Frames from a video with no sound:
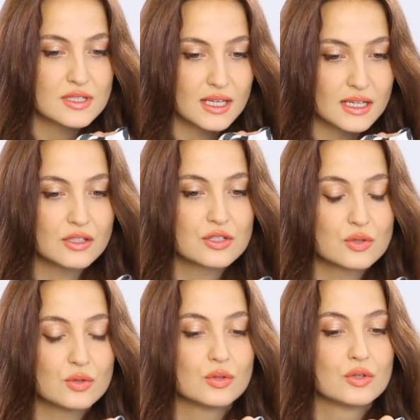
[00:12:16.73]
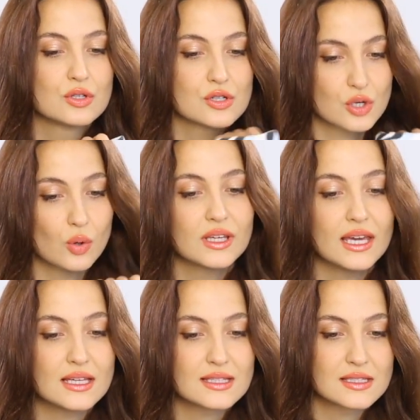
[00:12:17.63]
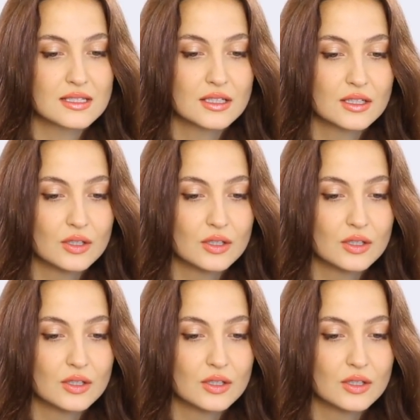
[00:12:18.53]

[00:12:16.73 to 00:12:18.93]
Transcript: getting to showcase